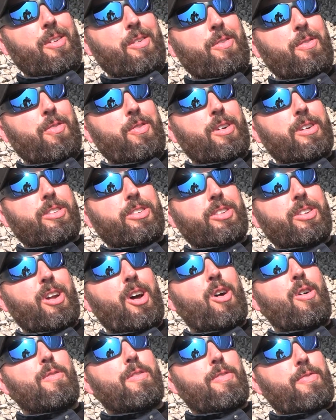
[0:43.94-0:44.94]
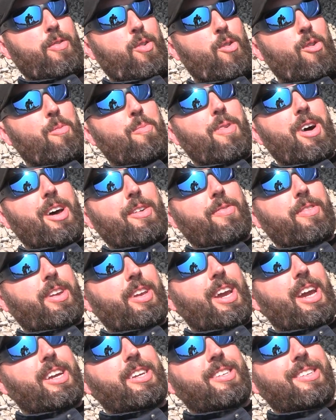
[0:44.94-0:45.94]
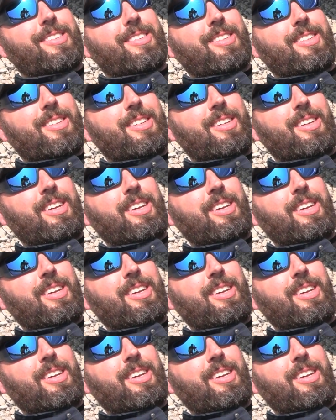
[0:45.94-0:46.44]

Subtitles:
function over form modifications.